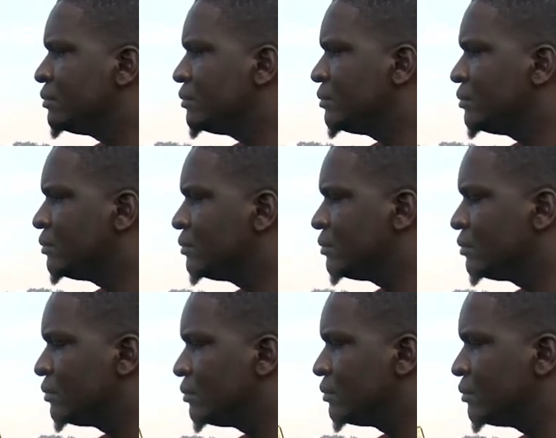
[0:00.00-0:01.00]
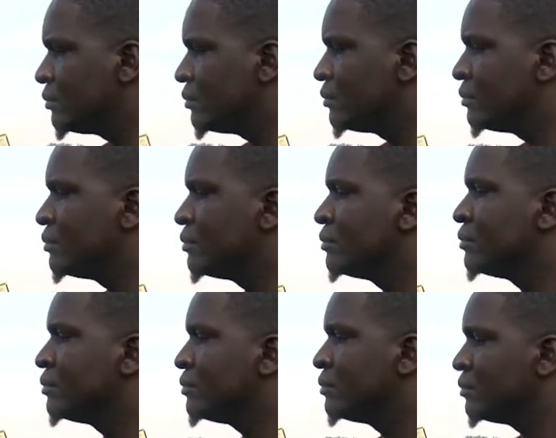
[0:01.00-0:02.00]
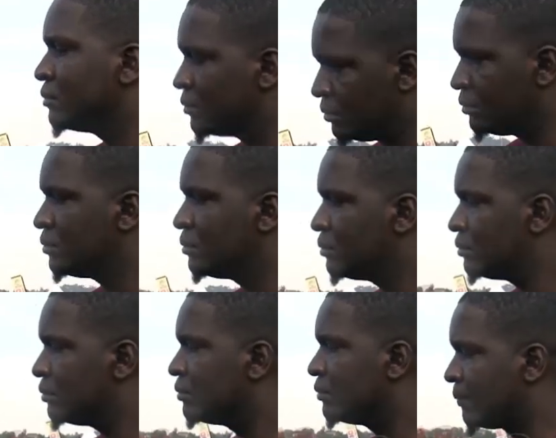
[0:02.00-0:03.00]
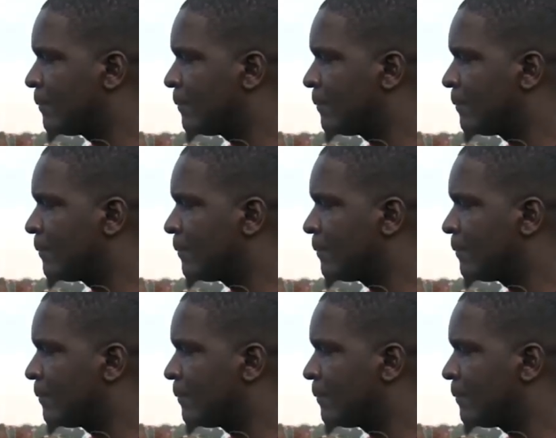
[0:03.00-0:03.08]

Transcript: This person isn't speaking.